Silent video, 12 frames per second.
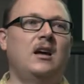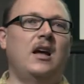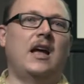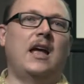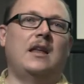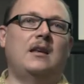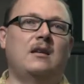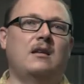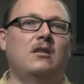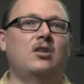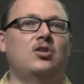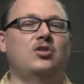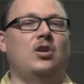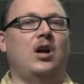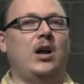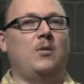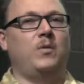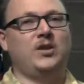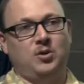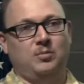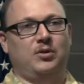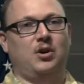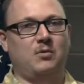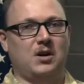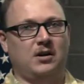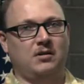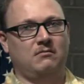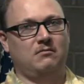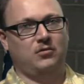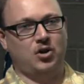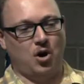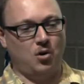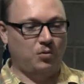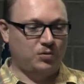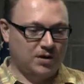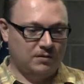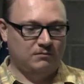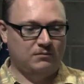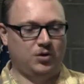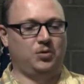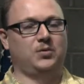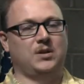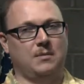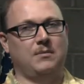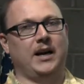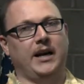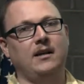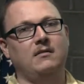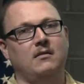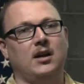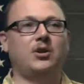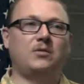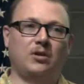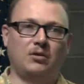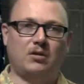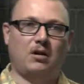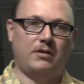And a whistleblower goes to somebody, and you can look all